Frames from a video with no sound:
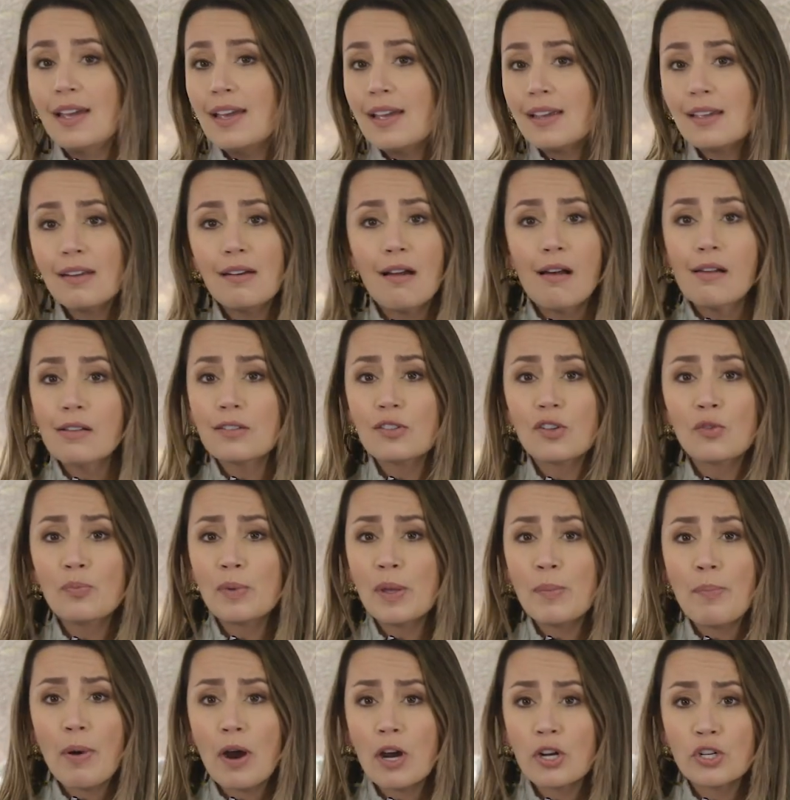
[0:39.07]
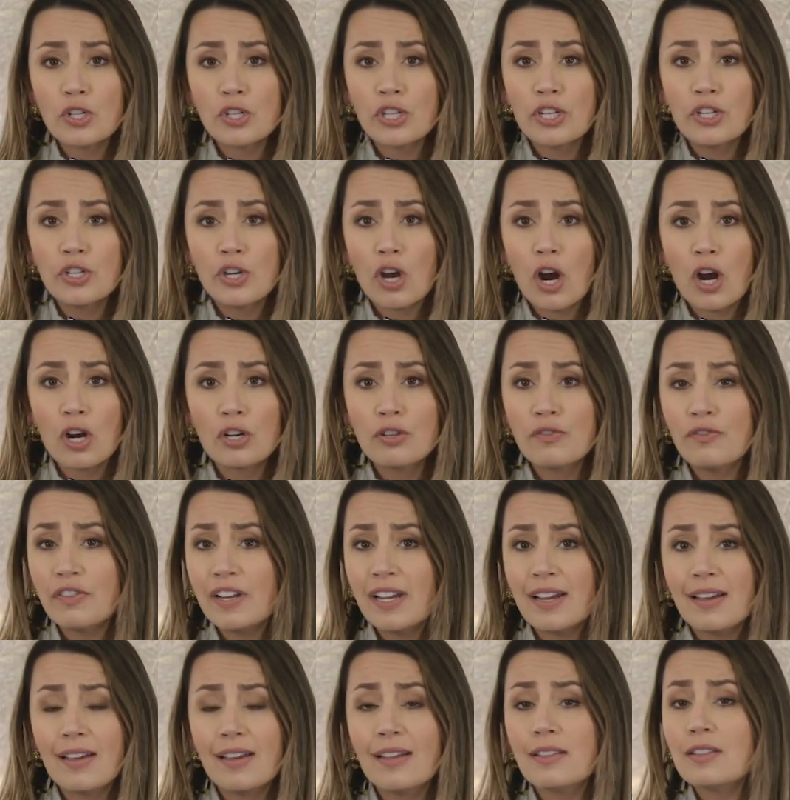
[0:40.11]
It can also be partially charged
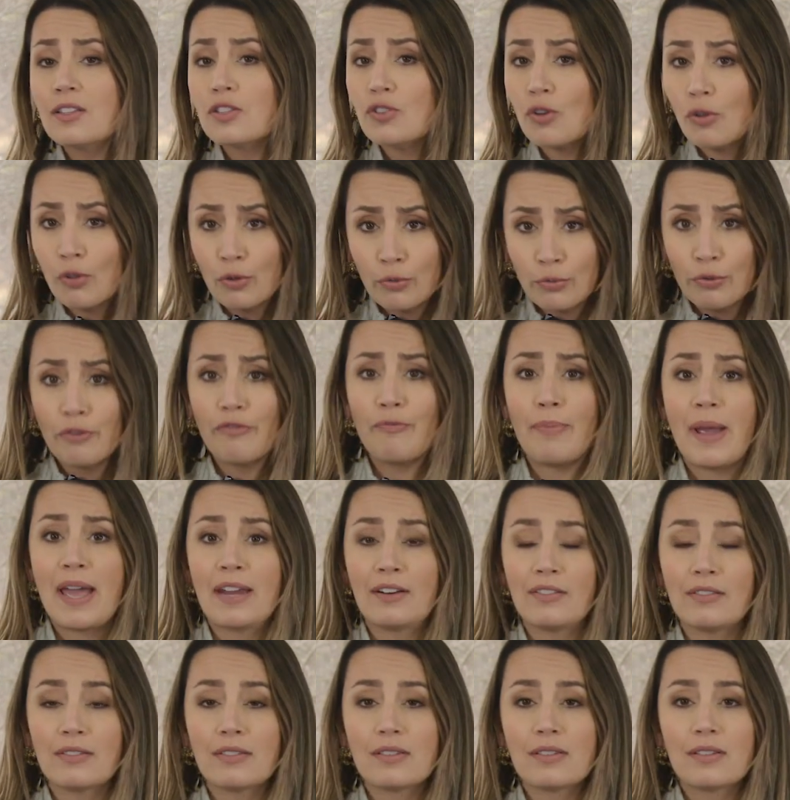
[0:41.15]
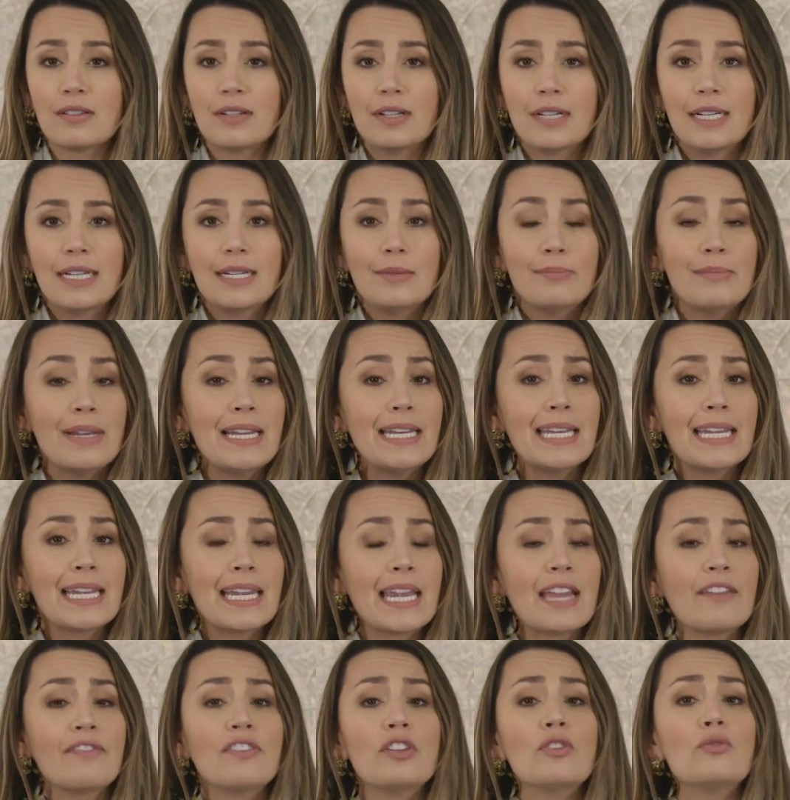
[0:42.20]
via its solar roof panels,
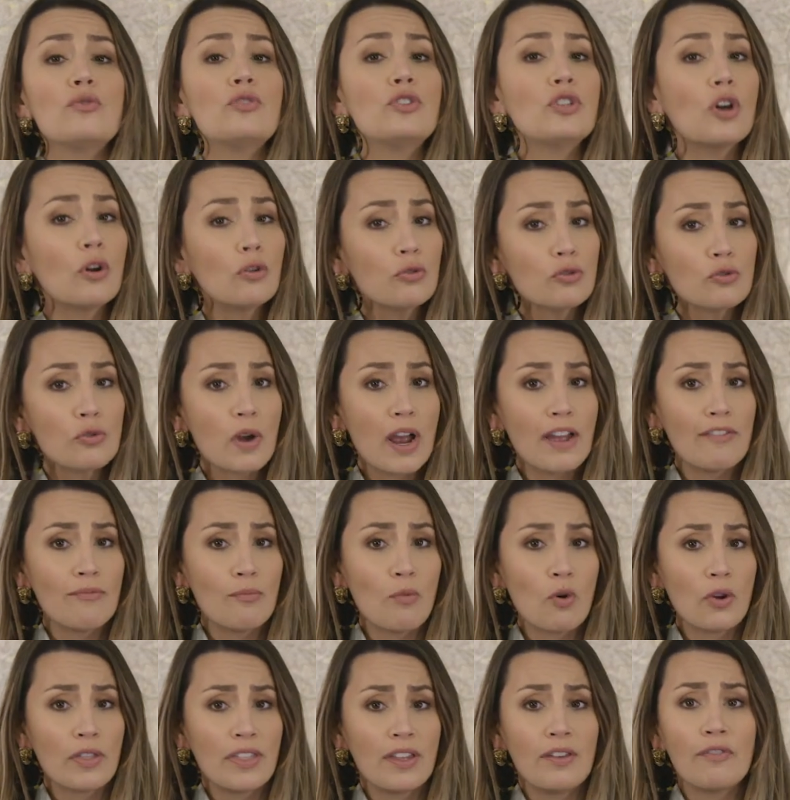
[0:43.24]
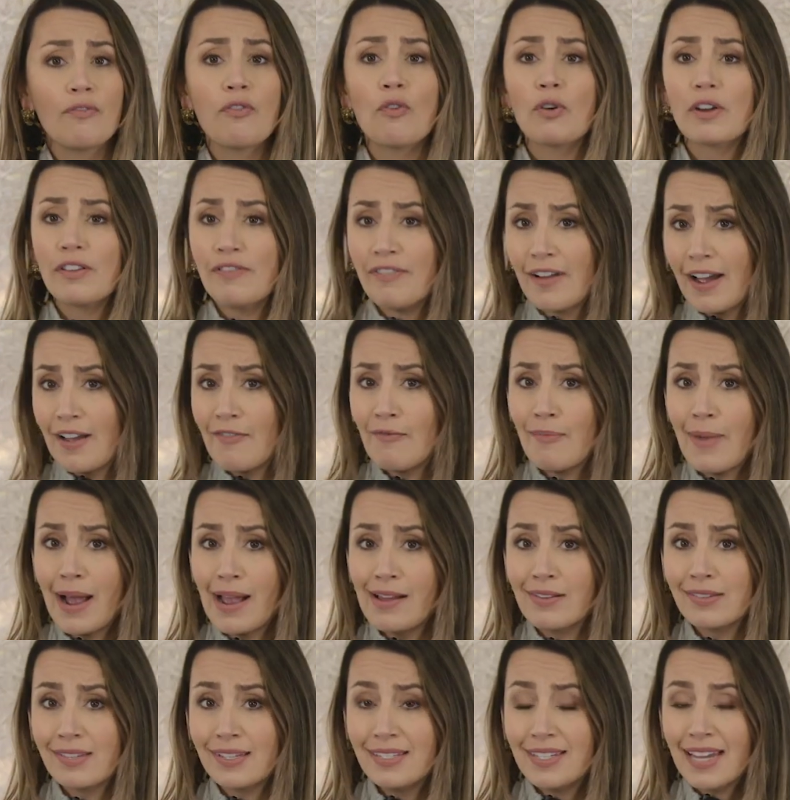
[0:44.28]
meaning if you don't drive more than forty-five
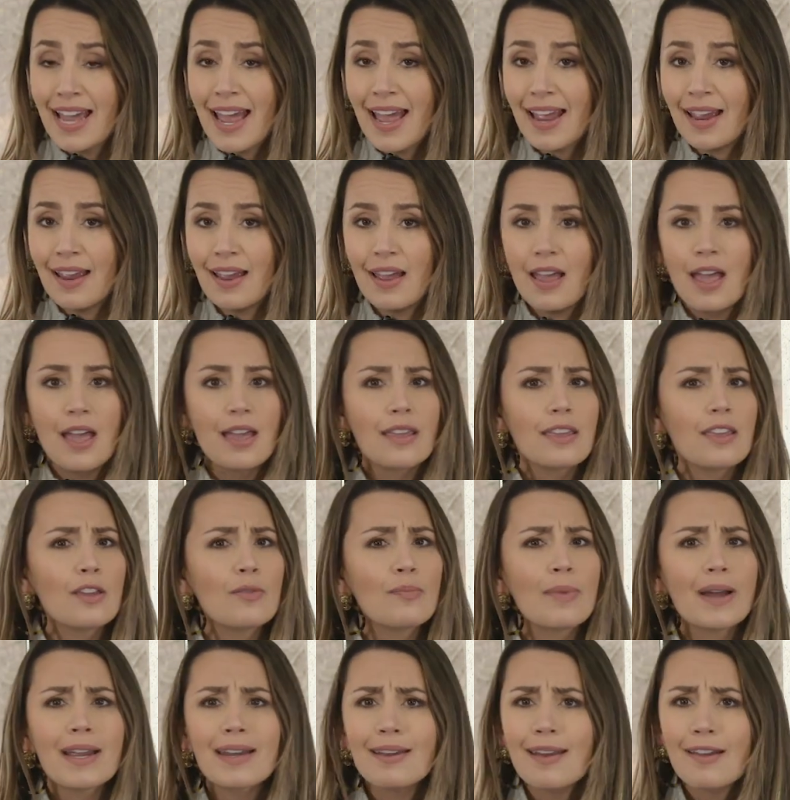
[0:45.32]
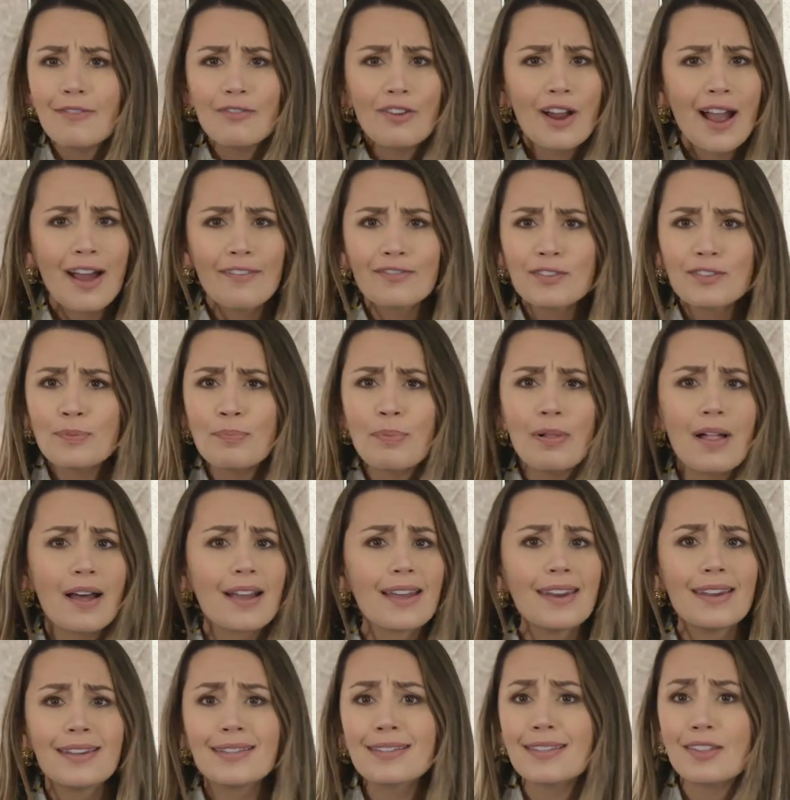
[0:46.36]
miles a day, you might never have to plug
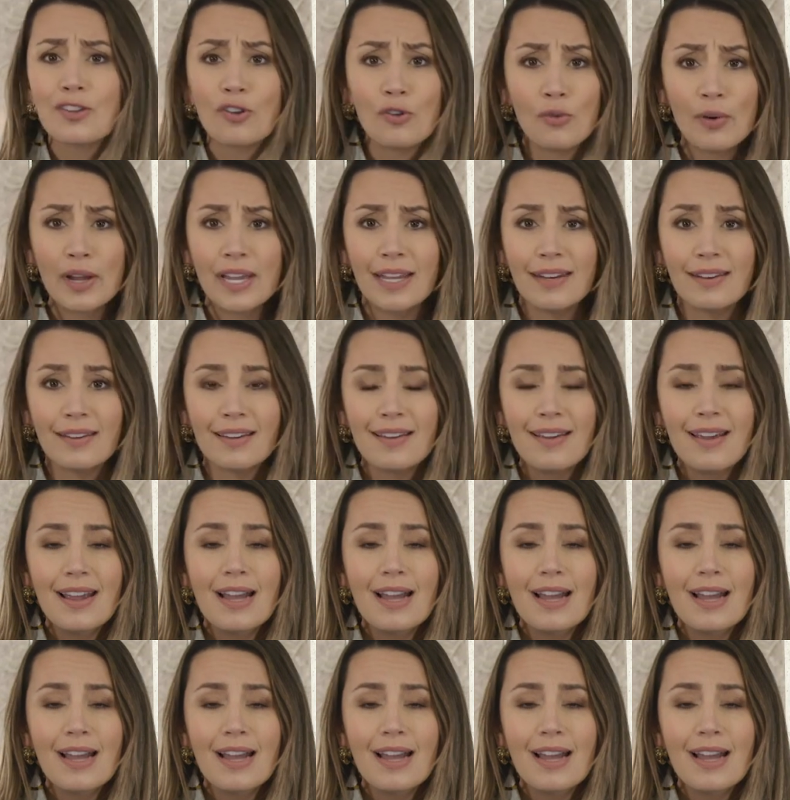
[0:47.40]
it into the grid.